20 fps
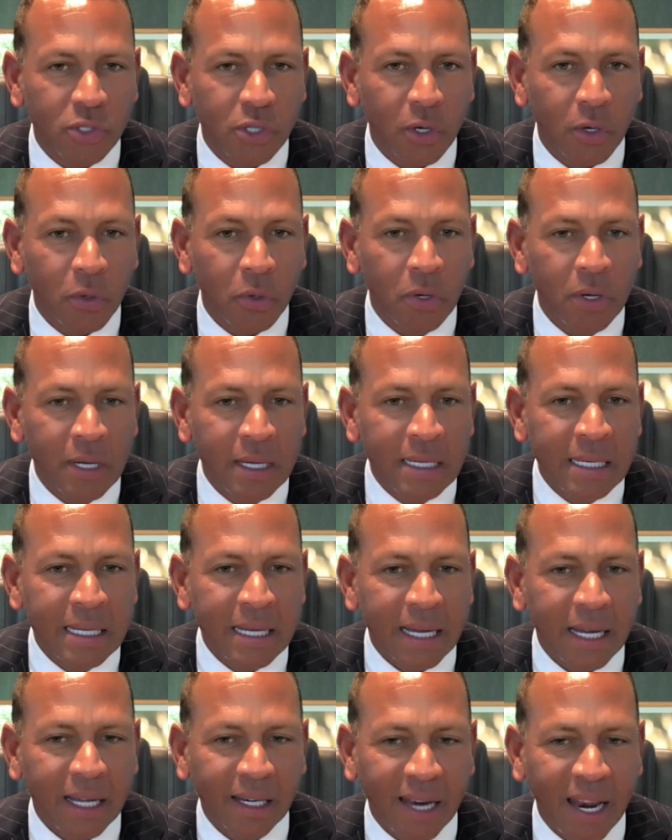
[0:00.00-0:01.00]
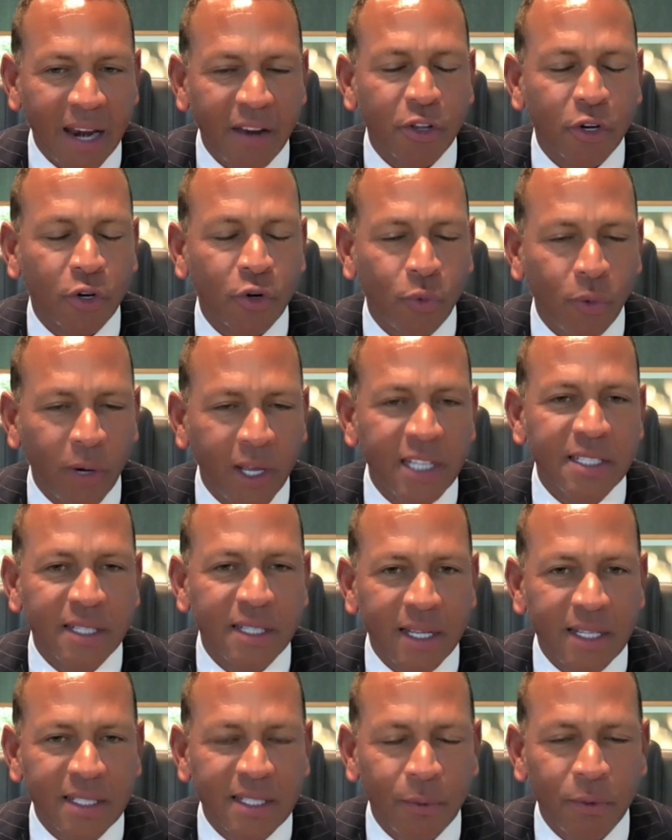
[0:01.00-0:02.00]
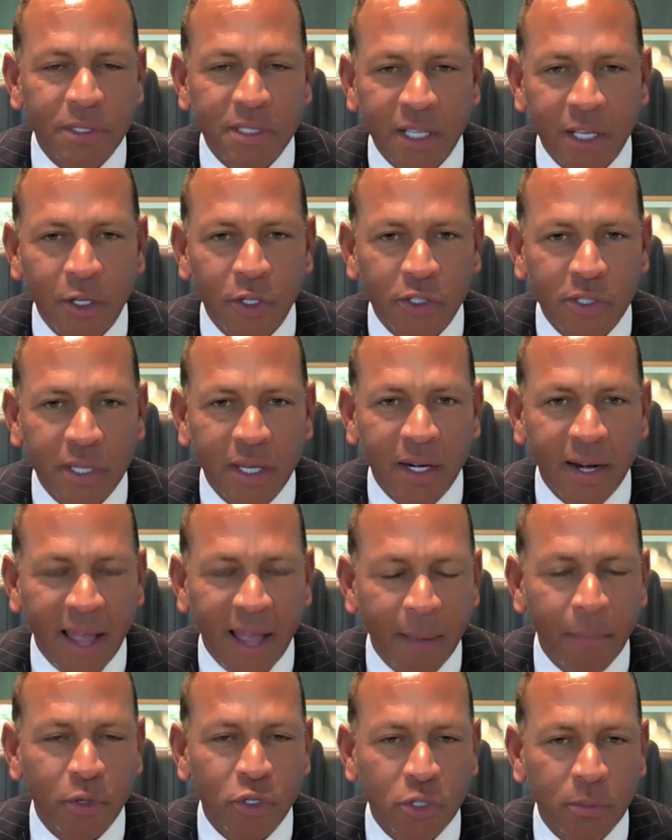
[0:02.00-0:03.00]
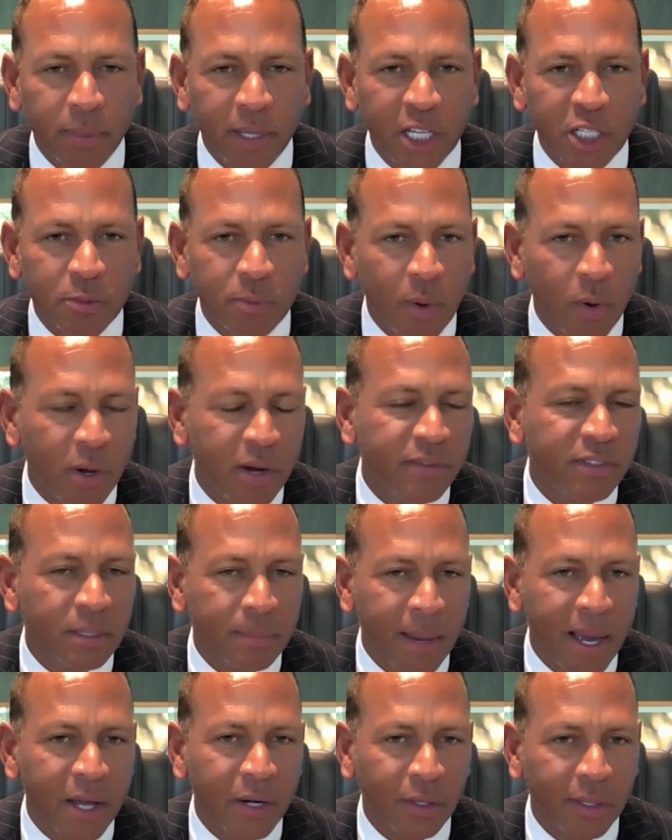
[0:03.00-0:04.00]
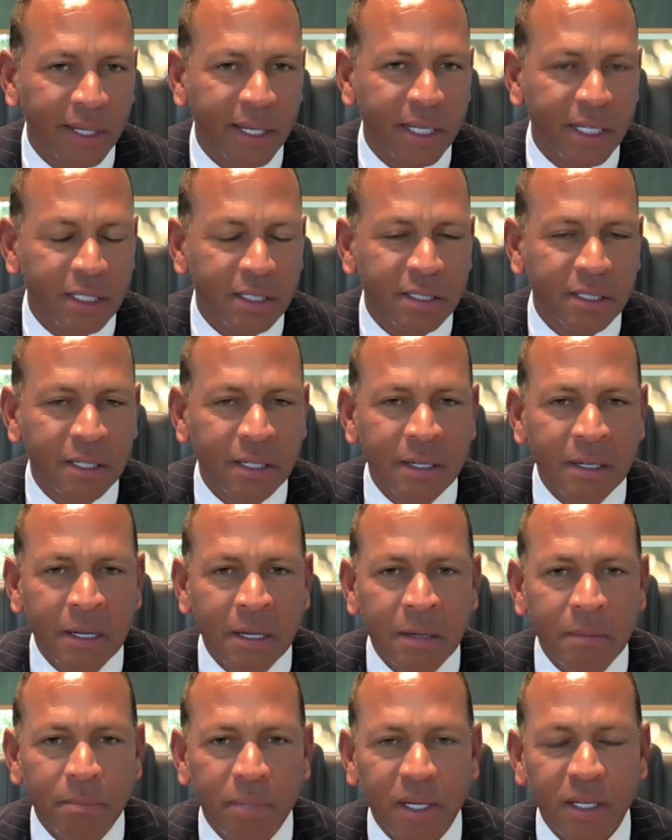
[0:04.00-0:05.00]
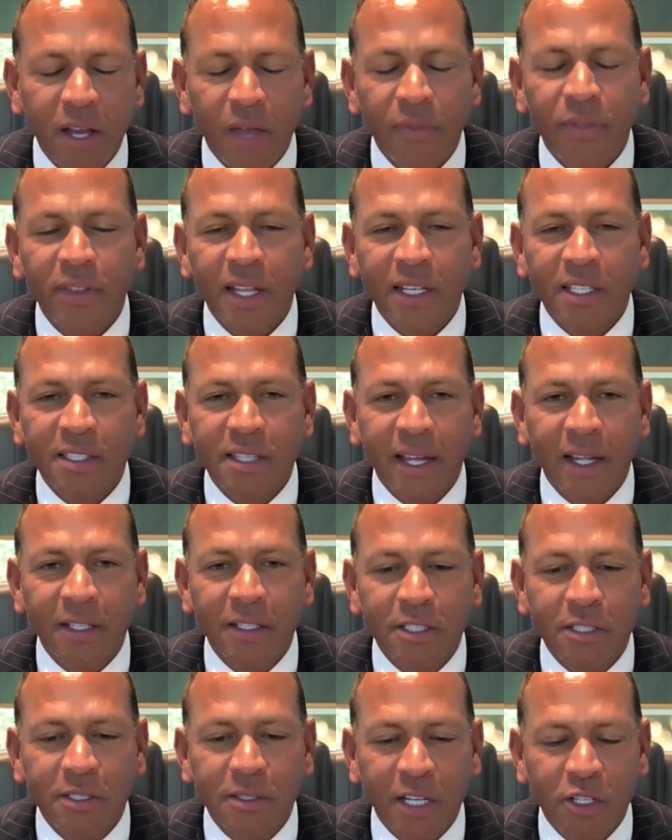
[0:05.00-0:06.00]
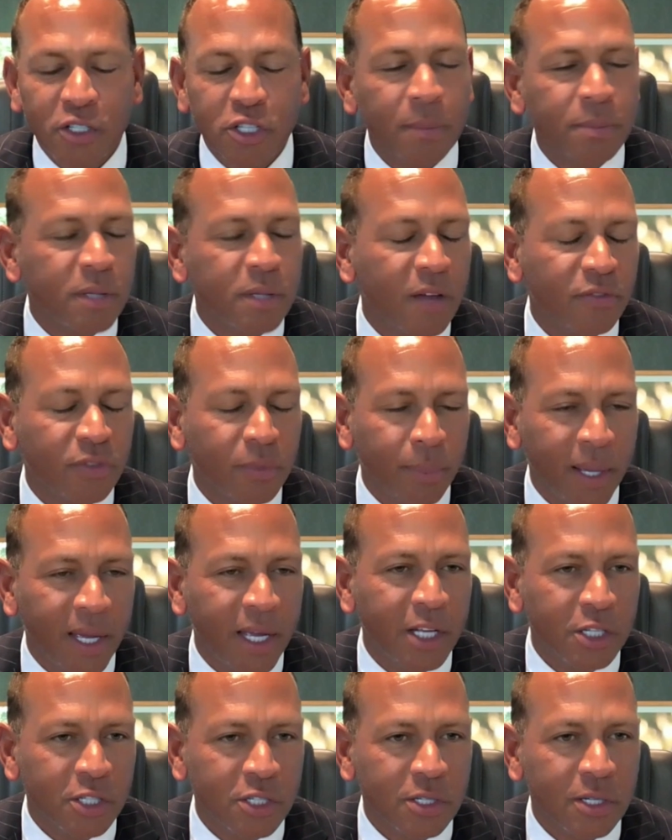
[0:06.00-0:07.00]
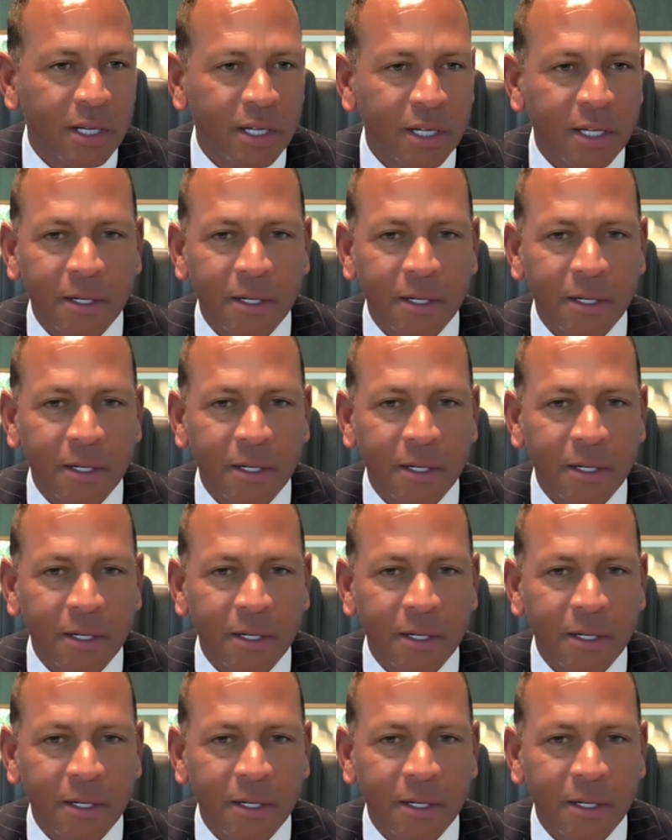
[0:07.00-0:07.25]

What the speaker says: So a lot of the craziness, I would say, you see it in amateur baseball or even the minor leagues, but nothing that jumps off the page,